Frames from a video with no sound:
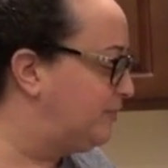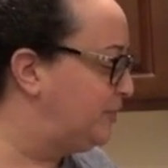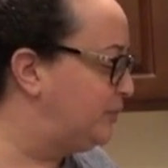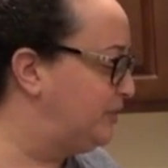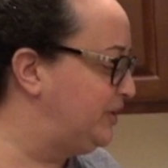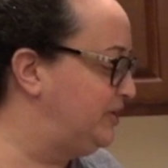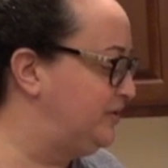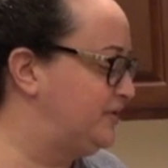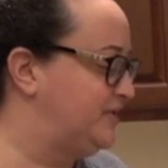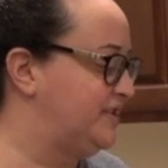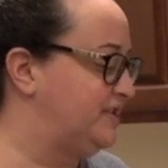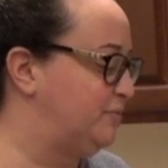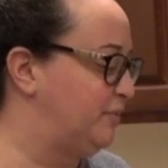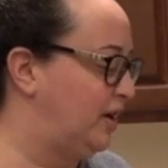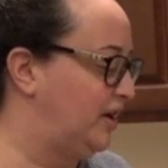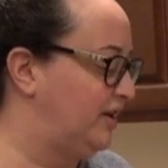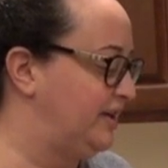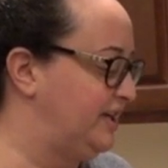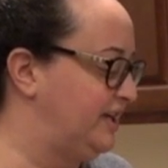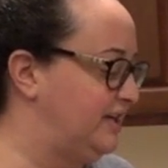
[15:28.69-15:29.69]
We used some
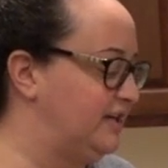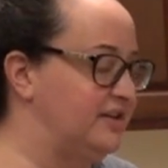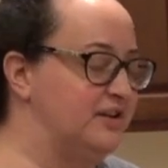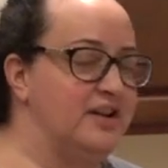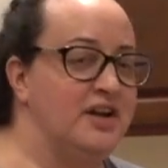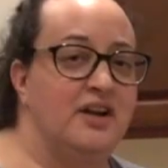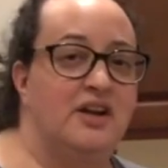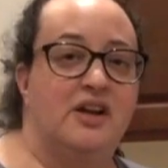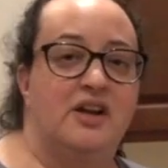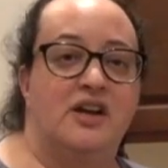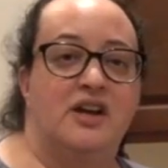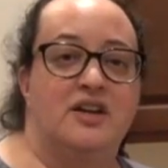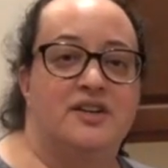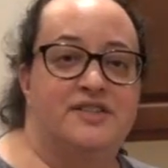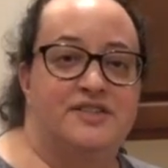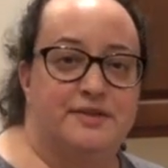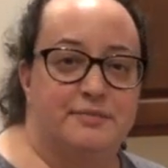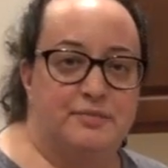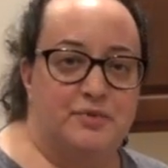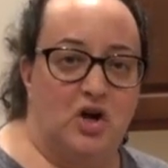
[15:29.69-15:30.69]
onion,
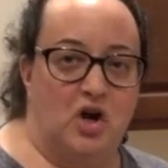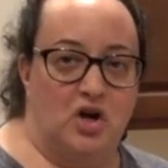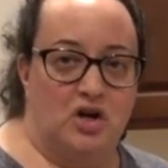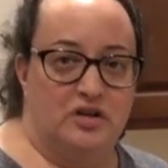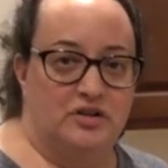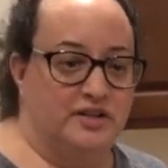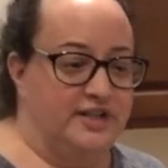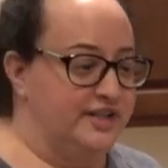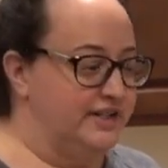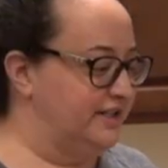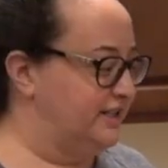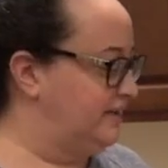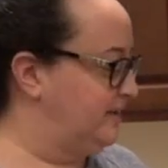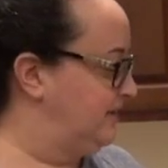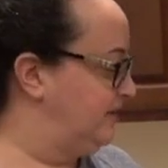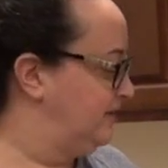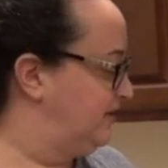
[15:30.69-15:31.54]
some garlic,